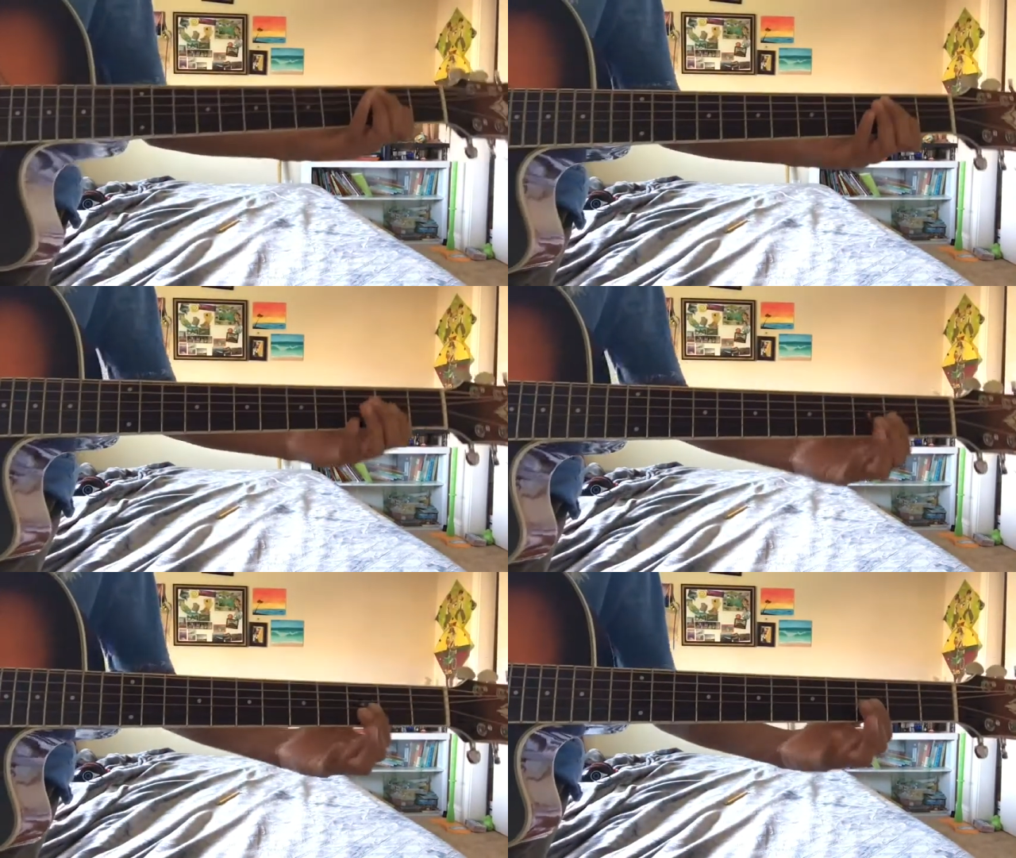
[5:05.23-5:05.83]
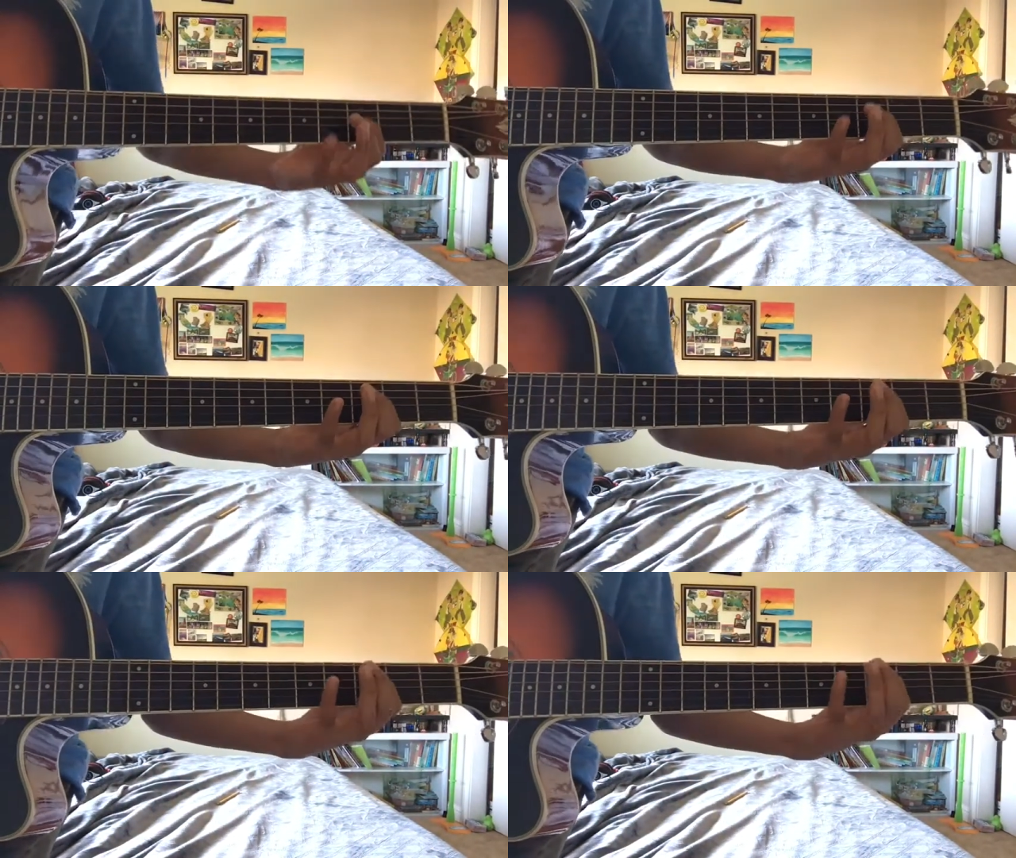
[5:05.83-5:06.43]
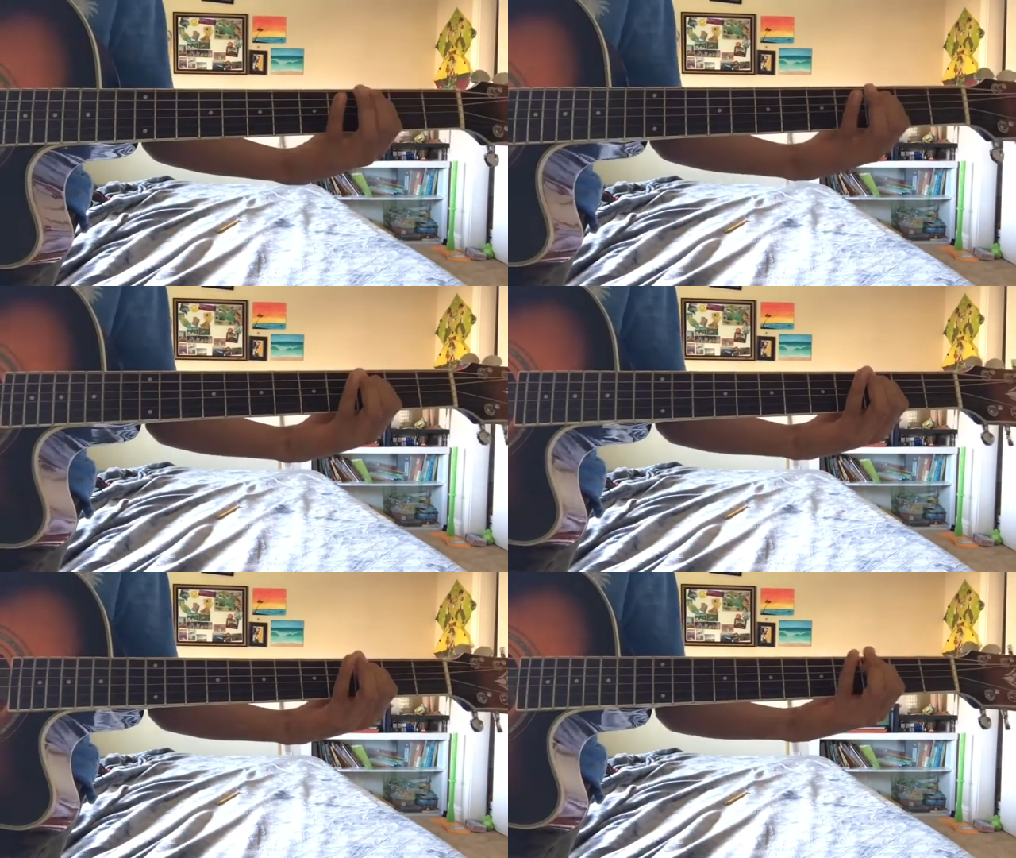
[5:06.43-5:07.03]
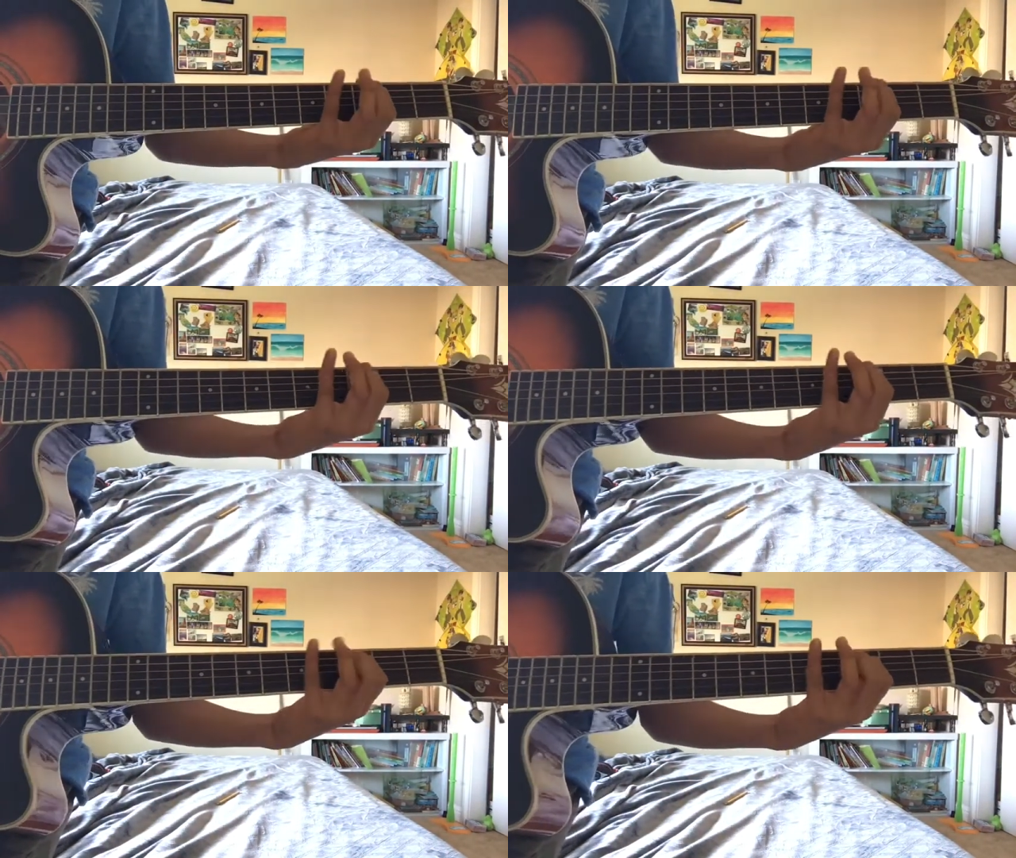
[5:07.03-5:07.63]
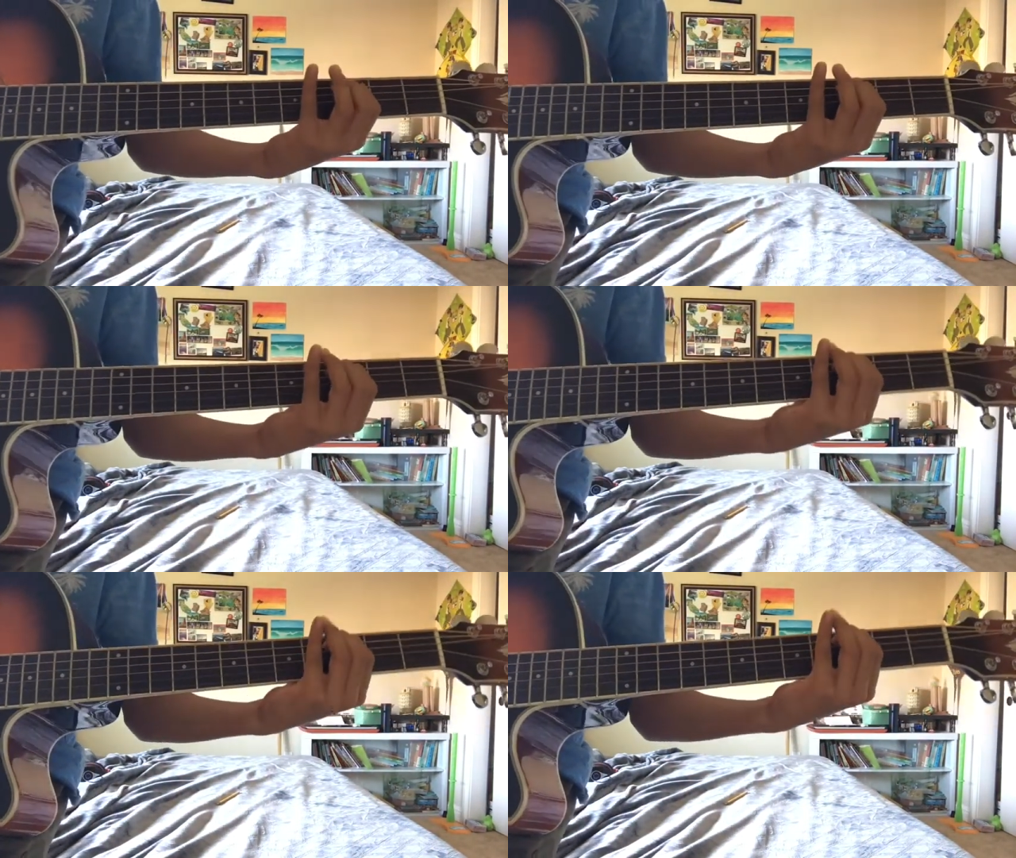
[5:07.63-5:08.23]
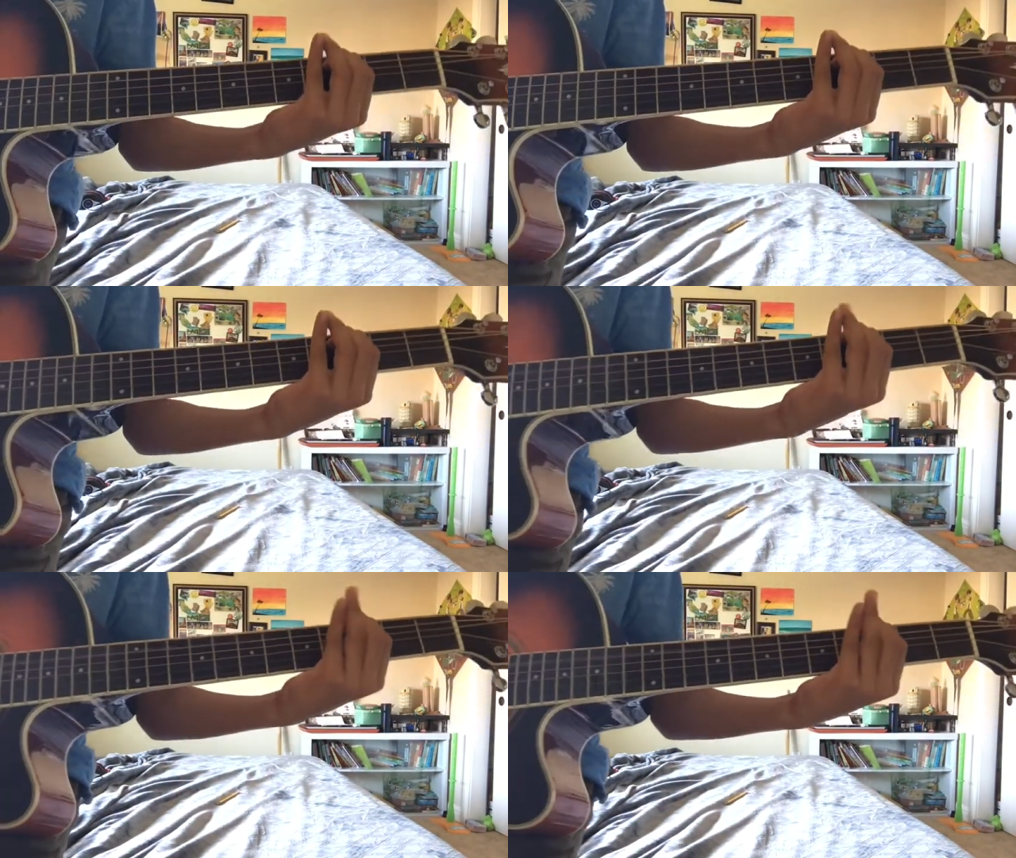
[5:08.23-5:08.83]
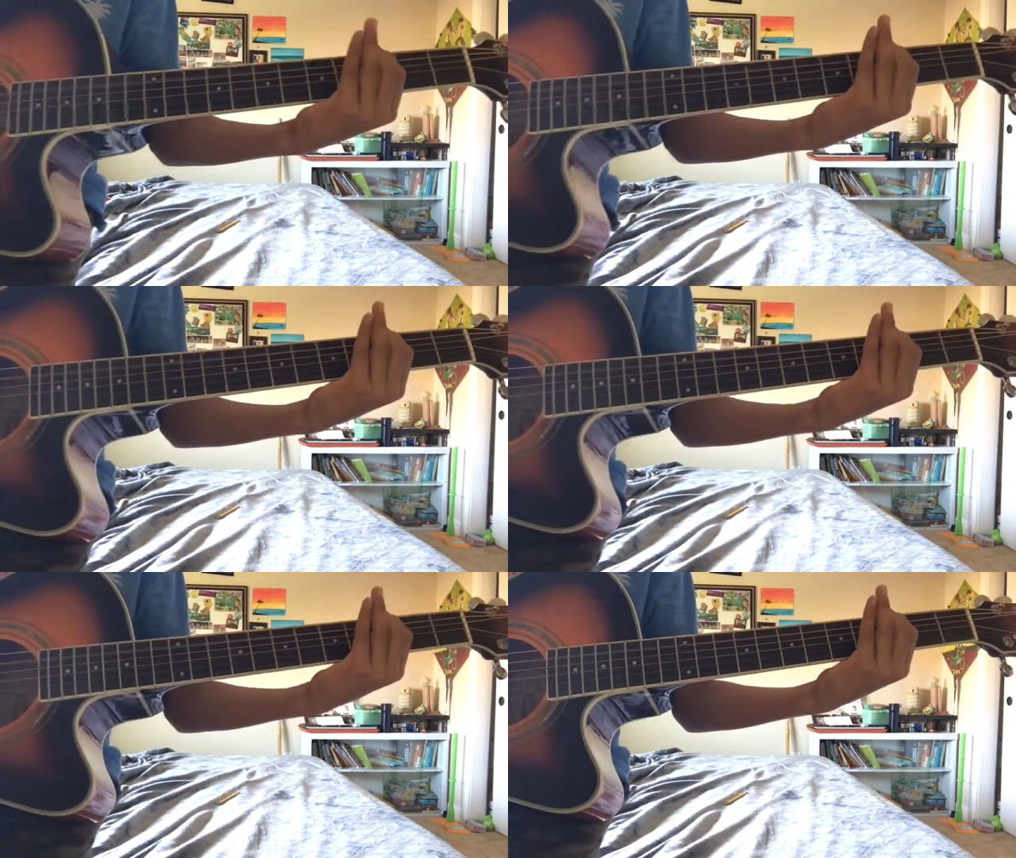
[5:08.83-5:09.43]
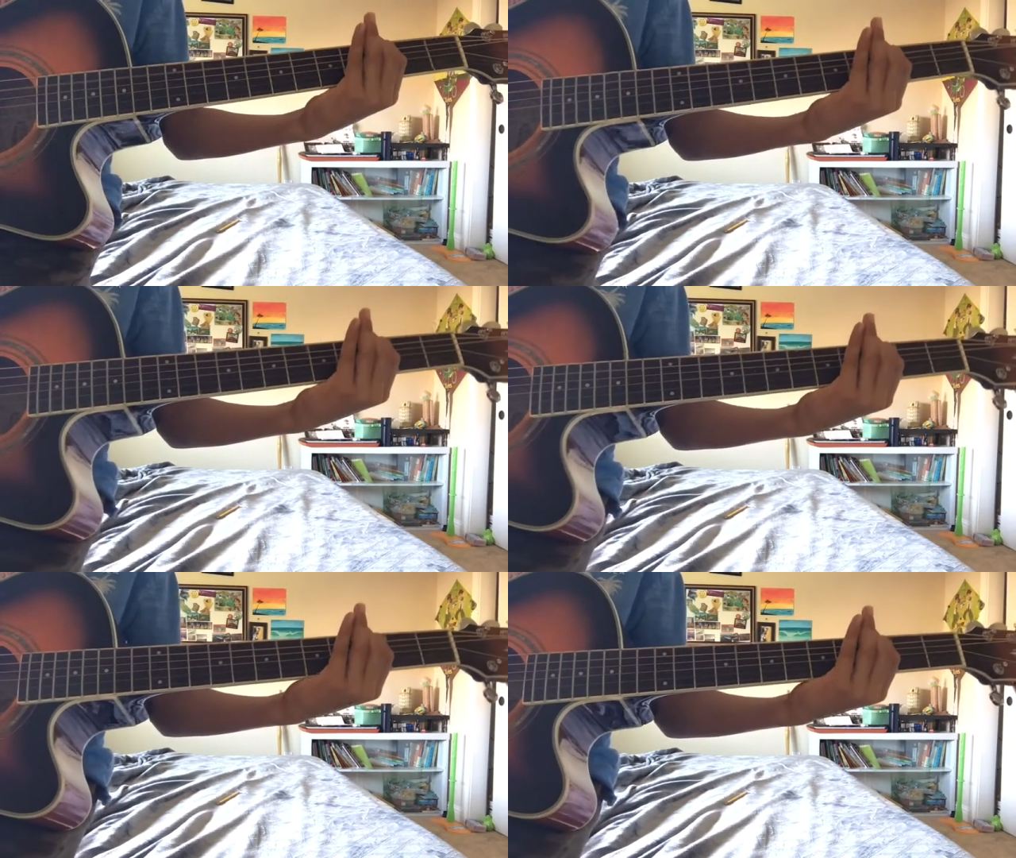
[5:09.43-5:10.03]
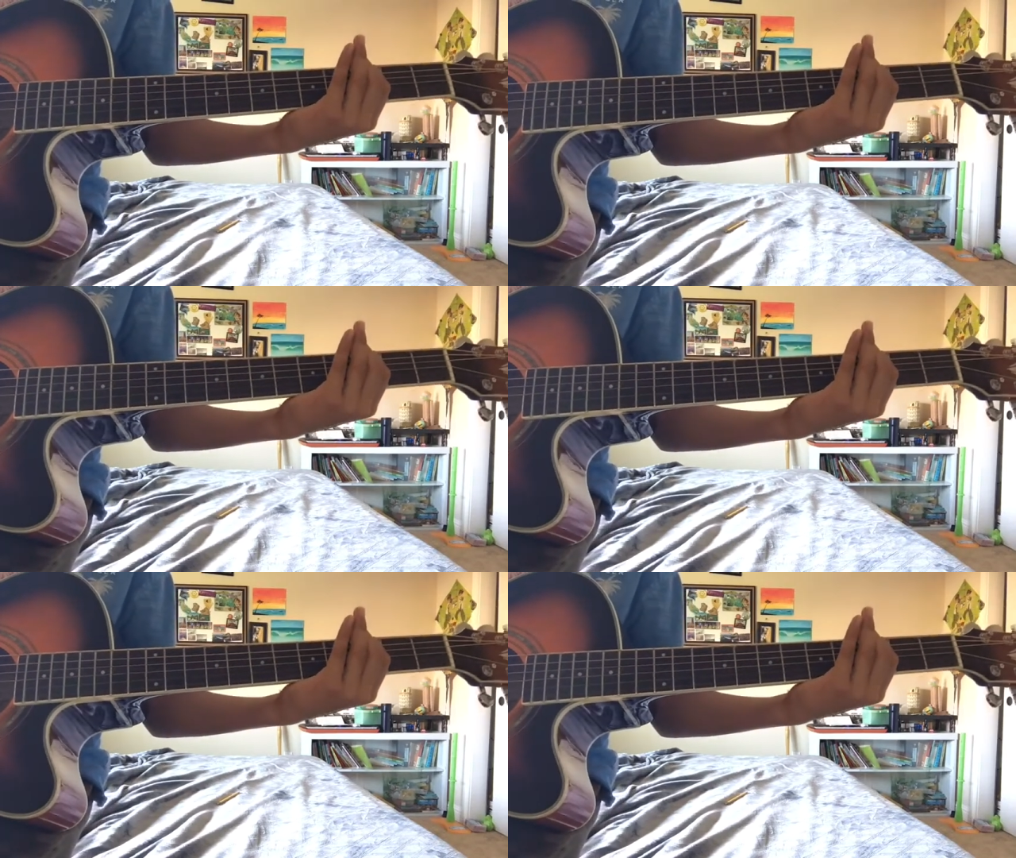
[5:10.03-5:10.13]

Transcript: (no speaker visible)